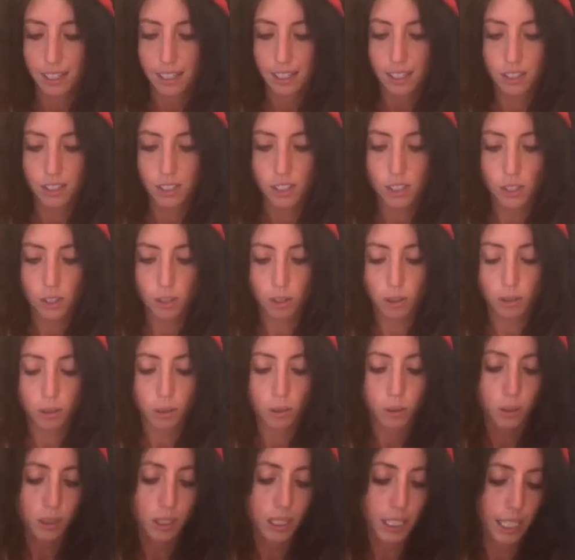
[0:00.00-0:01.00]
So
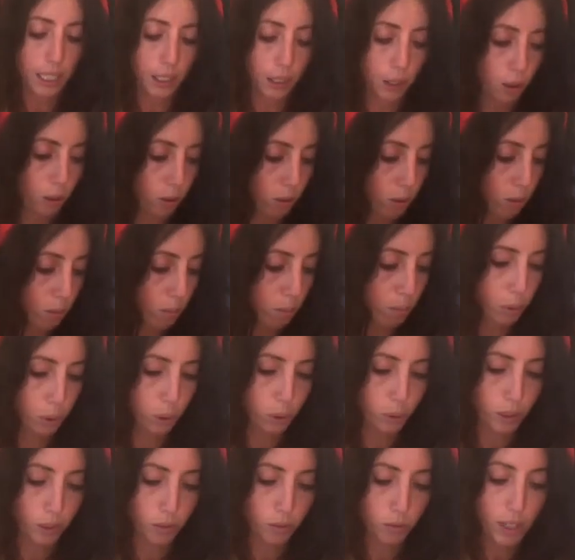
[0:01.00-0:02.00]
yellow, blue
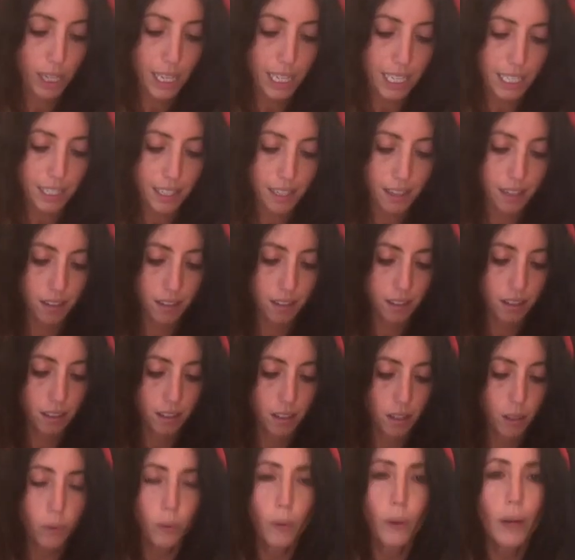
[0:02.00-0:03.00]
and red,
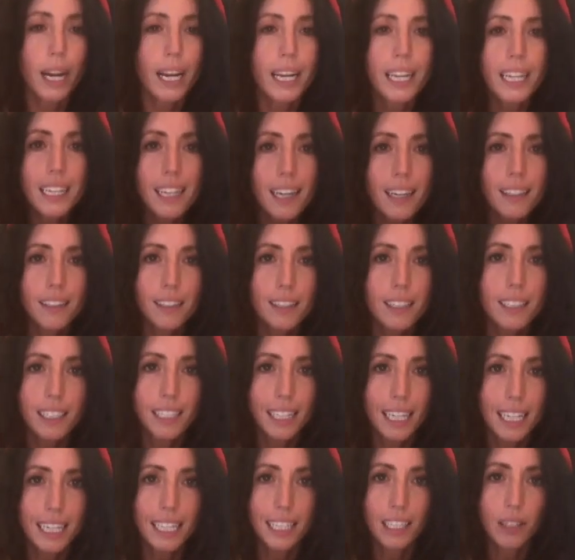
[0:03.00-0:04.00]
or any color you
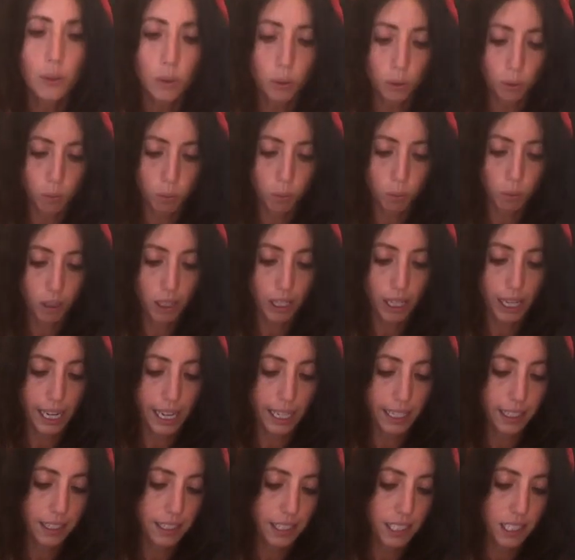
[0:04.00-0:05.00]
need or would like
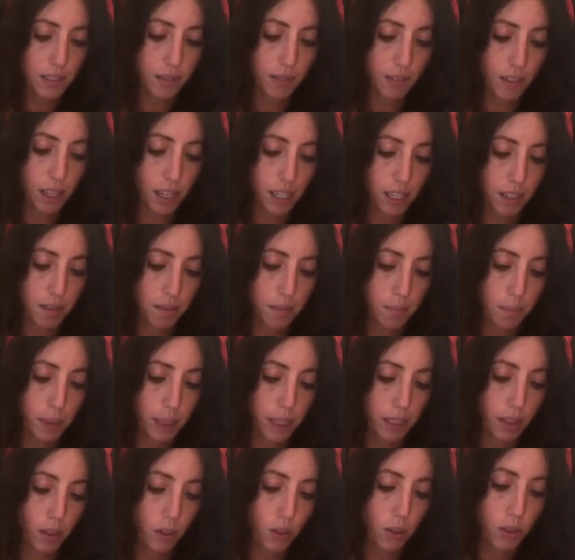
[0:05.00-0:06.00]
is fine,
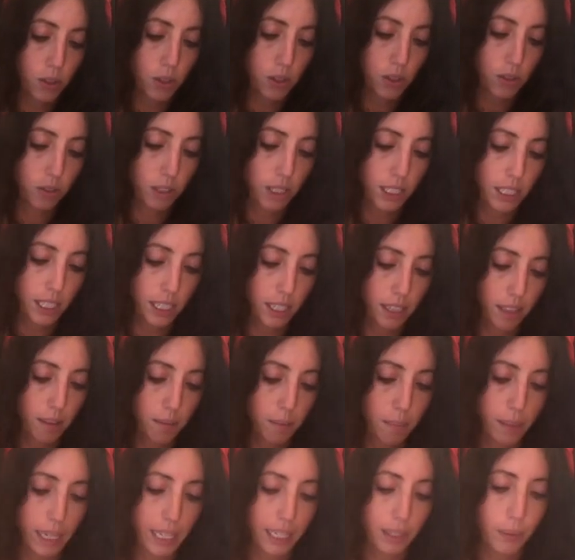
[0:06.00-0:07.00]
but those three are the
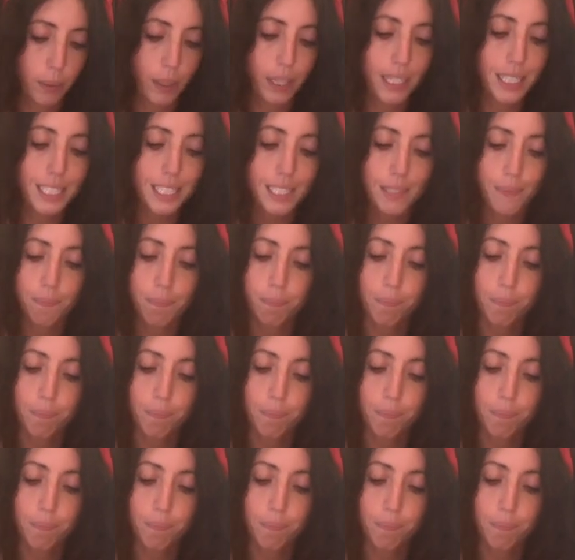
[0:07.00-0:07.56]
main ones.